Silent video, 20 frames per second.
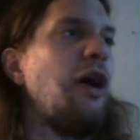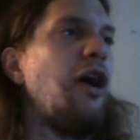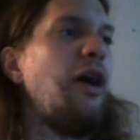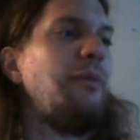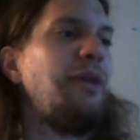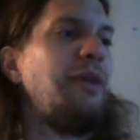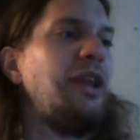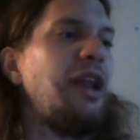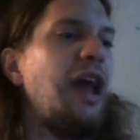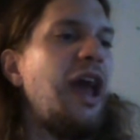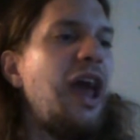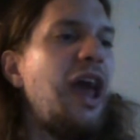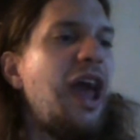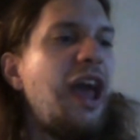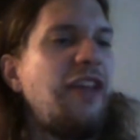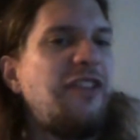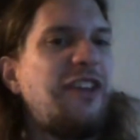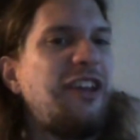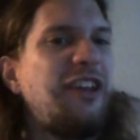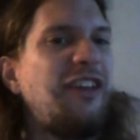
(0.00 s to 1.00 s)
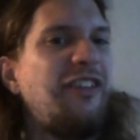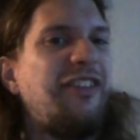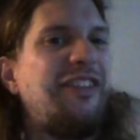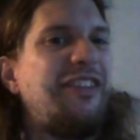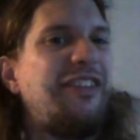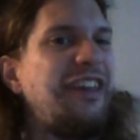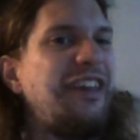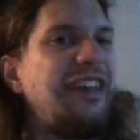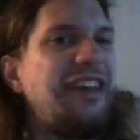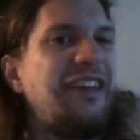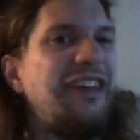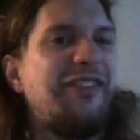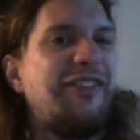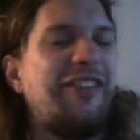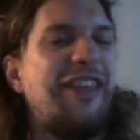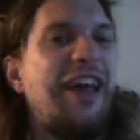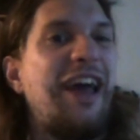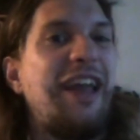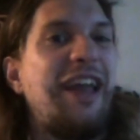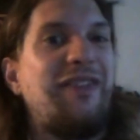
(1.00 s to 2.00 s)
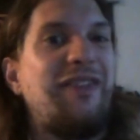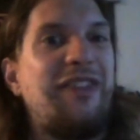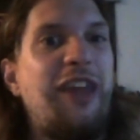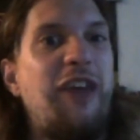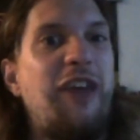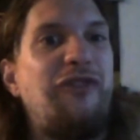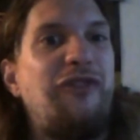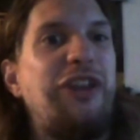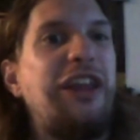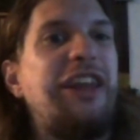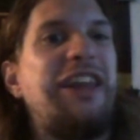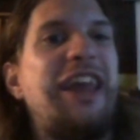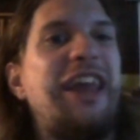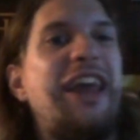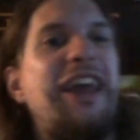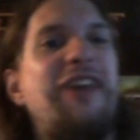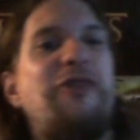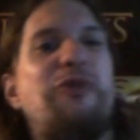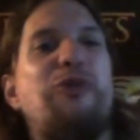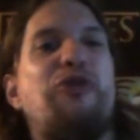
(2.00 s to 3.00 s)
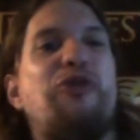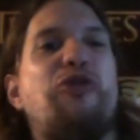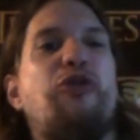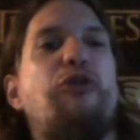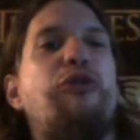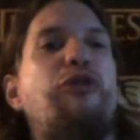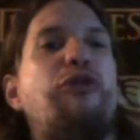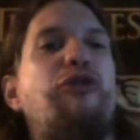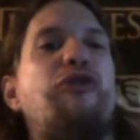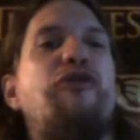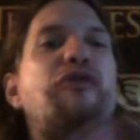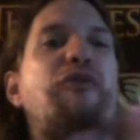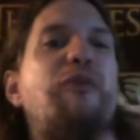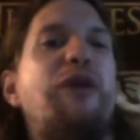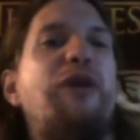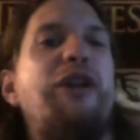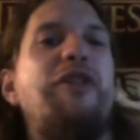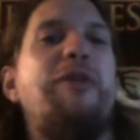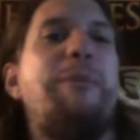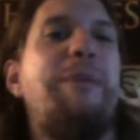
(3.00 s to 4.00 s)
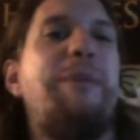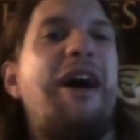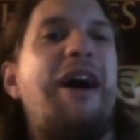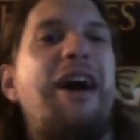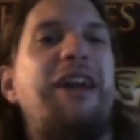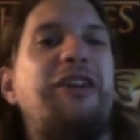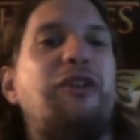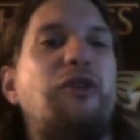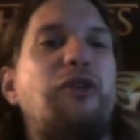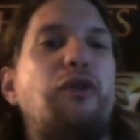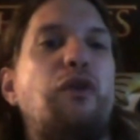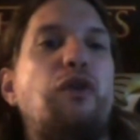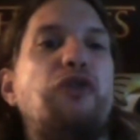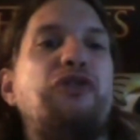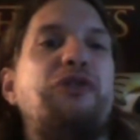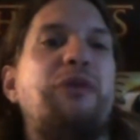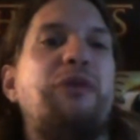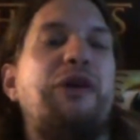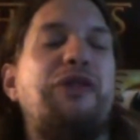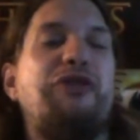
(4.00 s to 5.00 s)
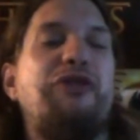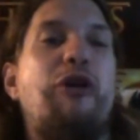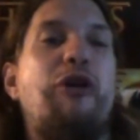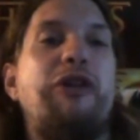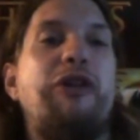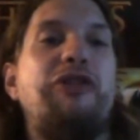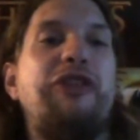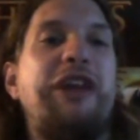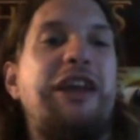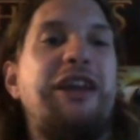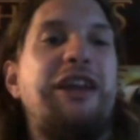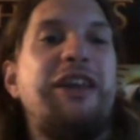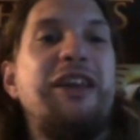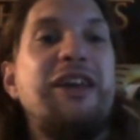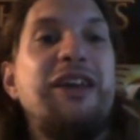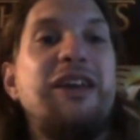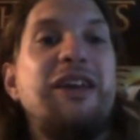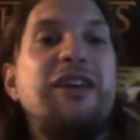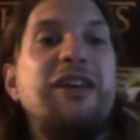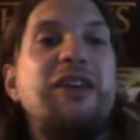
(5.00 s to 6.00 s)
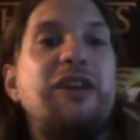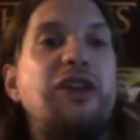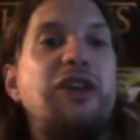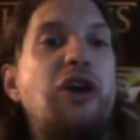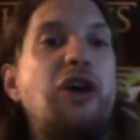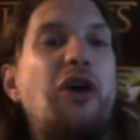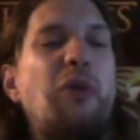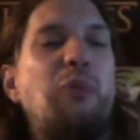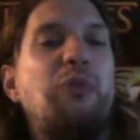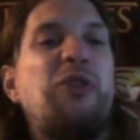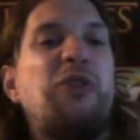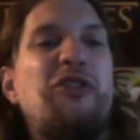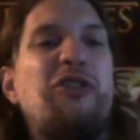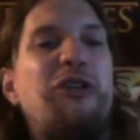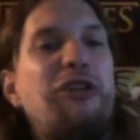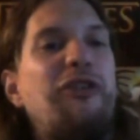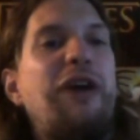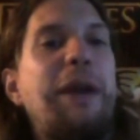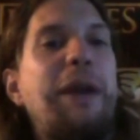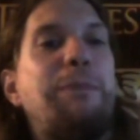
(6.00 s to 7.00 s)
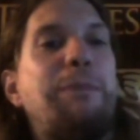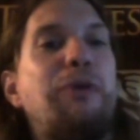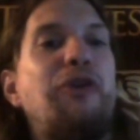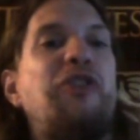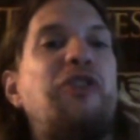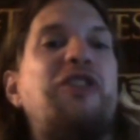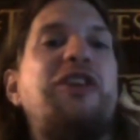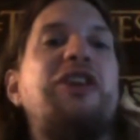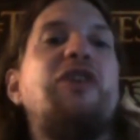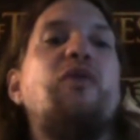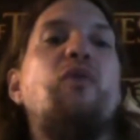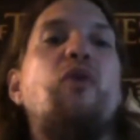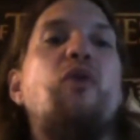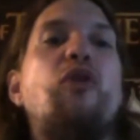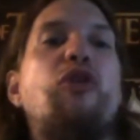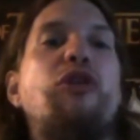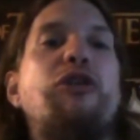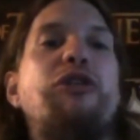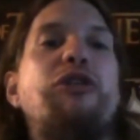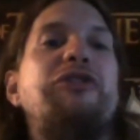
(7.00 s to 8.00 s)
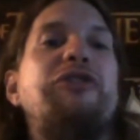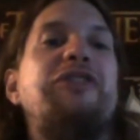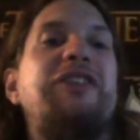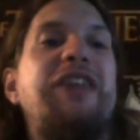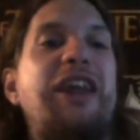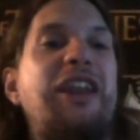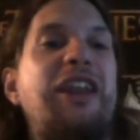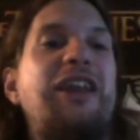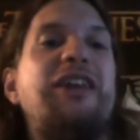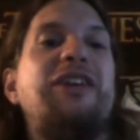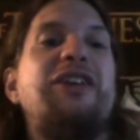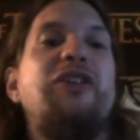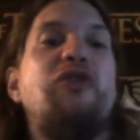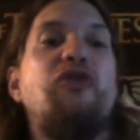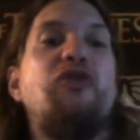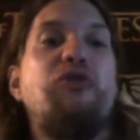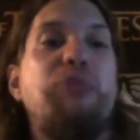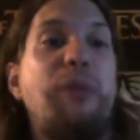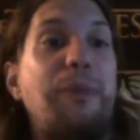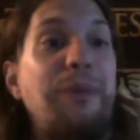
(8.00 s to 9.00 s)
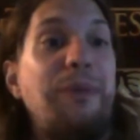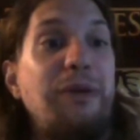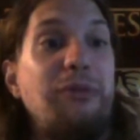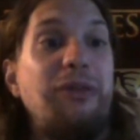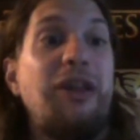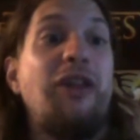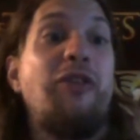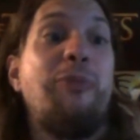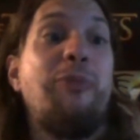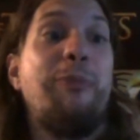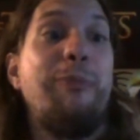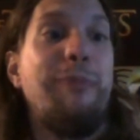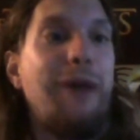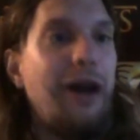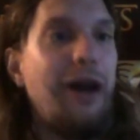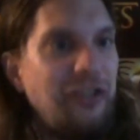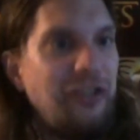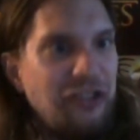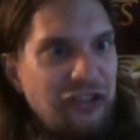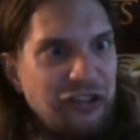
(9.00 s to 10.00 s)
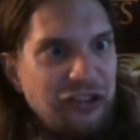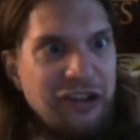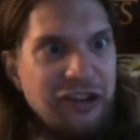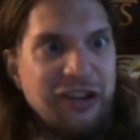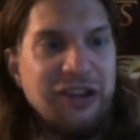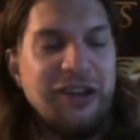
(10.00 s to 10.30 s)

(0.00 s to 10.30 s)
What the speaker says: I mean, as you can see, it's like Tiffany Case was sort of one of the Bond girls who I think, sort of like Pussy Galore, didn't contribute as much